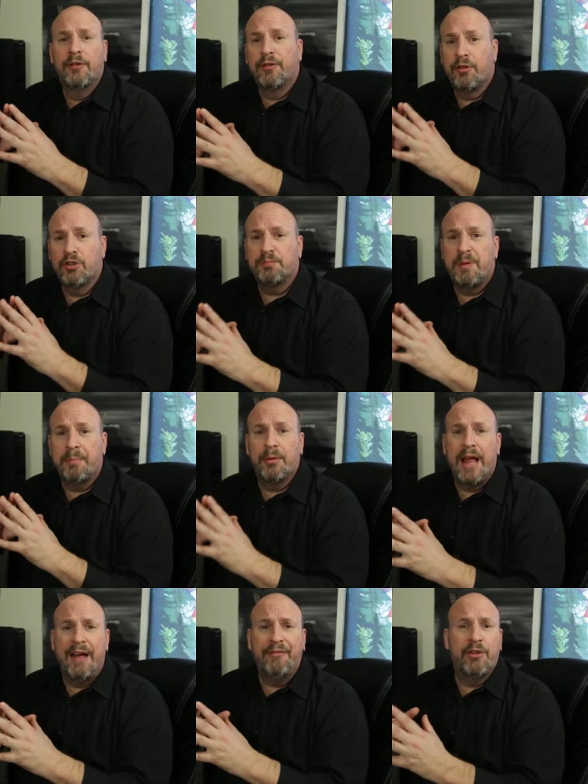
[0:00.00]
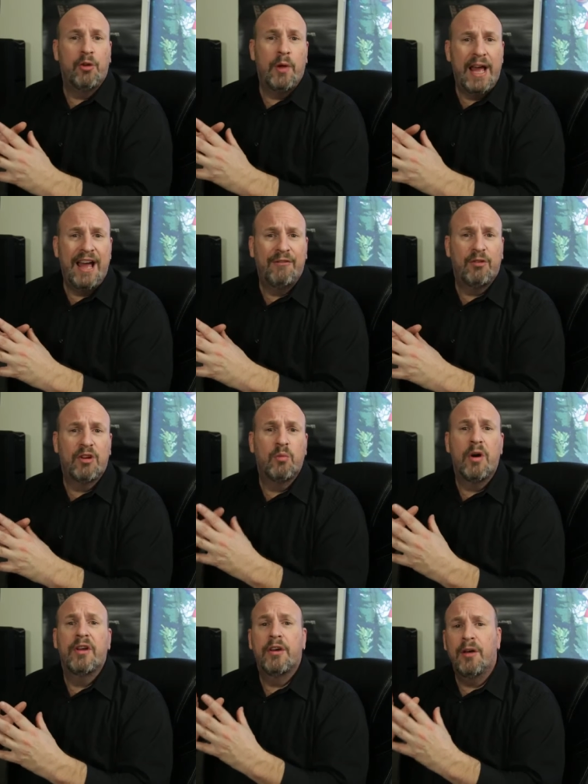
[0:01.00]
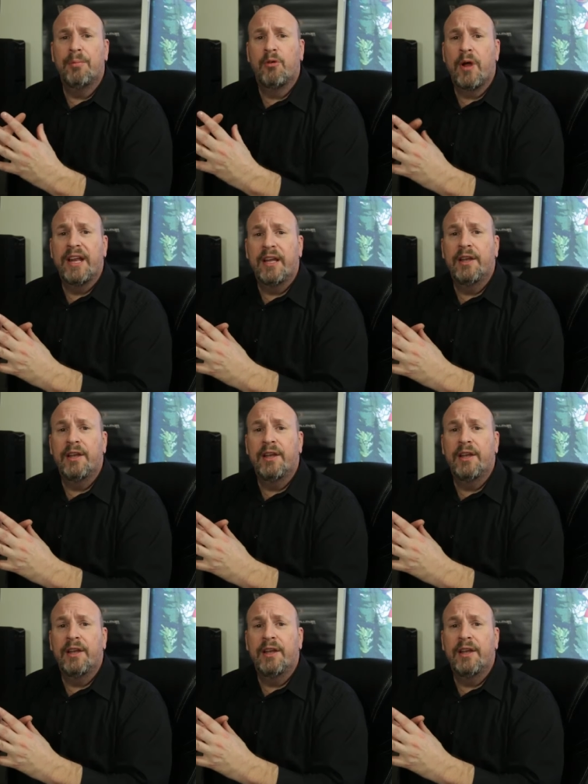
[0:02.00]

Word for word: for those people out there who have one and want to upgrade